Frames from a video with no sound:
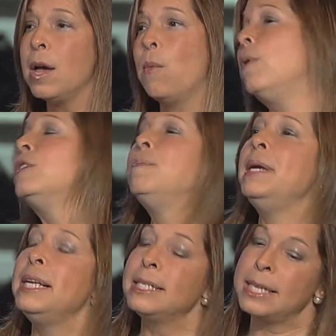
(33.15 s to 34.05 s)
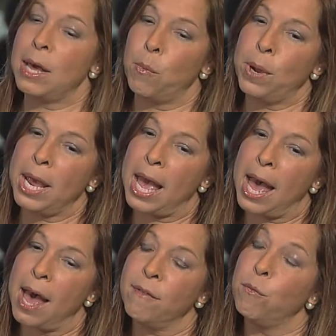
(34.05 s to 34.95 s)
which means that we
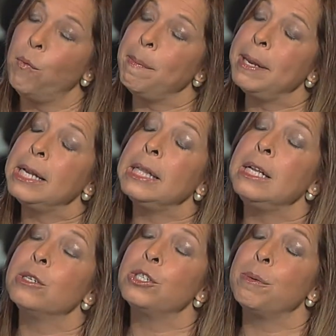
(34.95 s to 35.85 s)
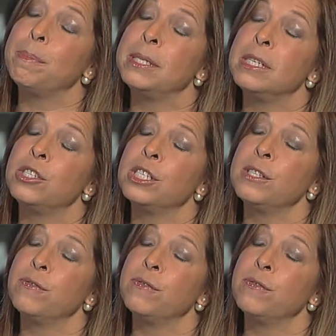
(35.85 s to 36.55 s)
have women in leadership positions.